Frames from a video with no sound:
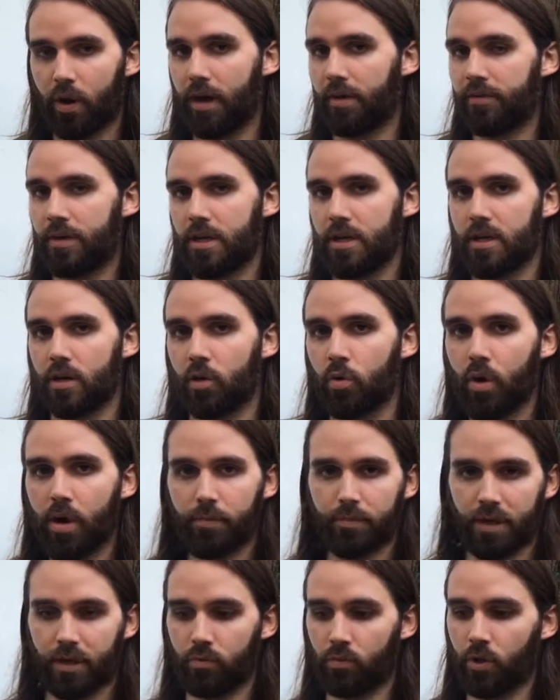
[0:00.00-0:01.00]
have any
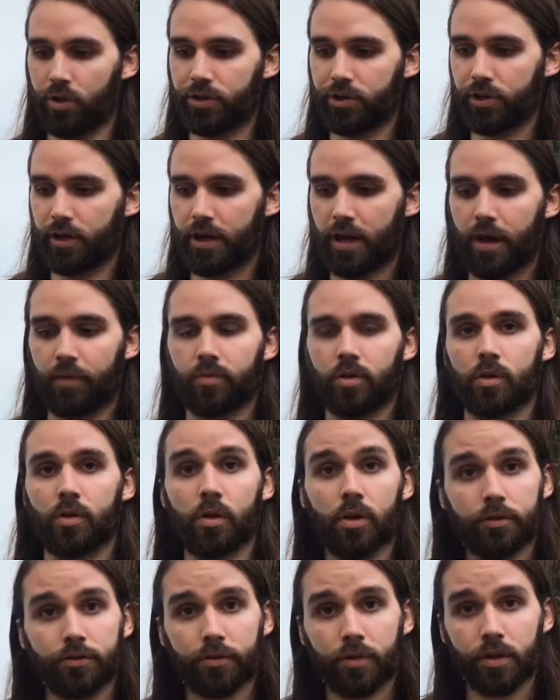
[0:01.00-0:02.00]
equipment, well, you're going to have to
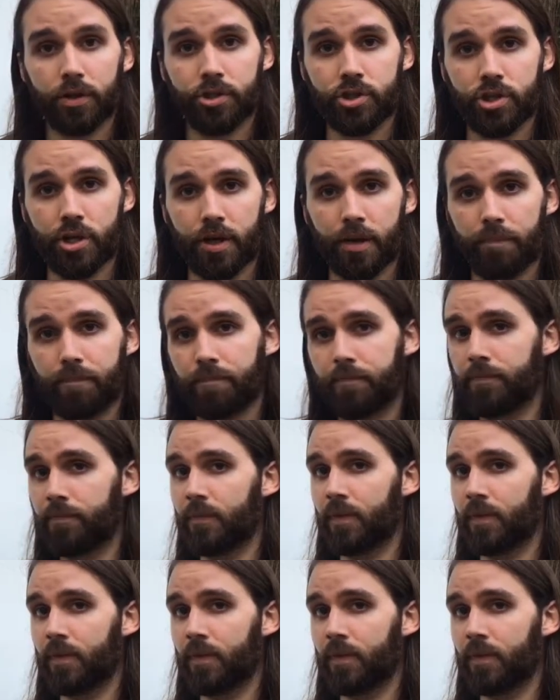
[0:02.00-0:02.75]
look for a gym,